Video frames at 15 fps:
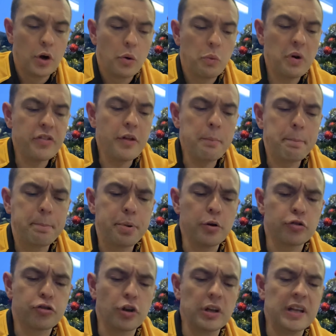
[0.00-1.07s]
When the
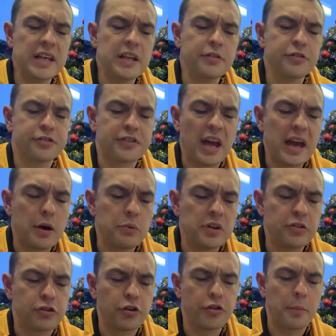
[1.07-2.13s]
butcher leaned down
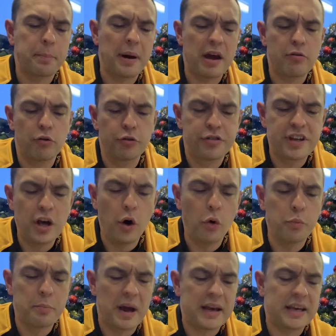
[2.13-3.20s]
into the barrel, the old
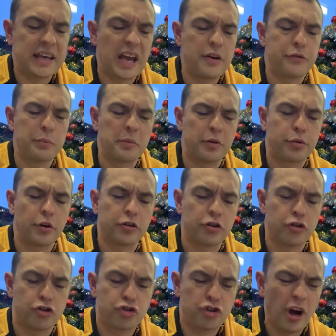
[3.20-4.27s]
man gave him a sudden
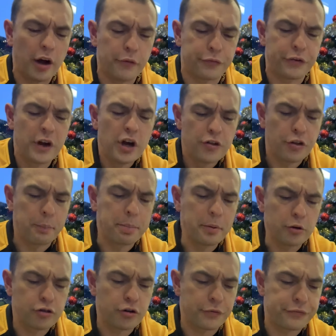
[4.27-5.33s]
shove. The
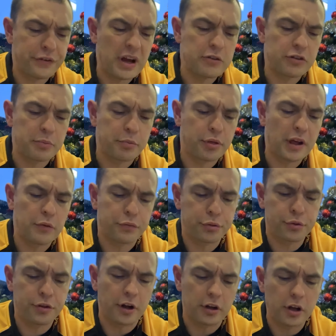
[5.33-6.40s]
butcher found himself
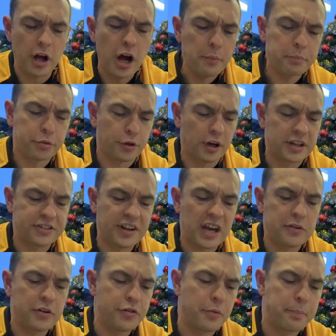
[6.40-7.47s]
stuck upside down
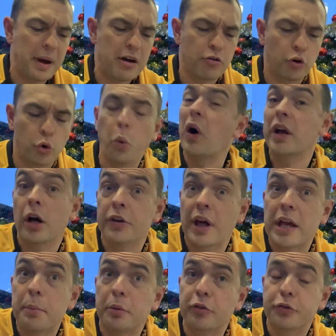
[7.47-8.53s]
in the barrel, quite
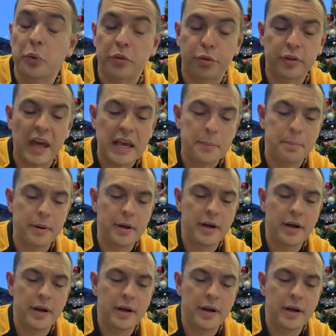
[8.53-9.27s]
unable to escape.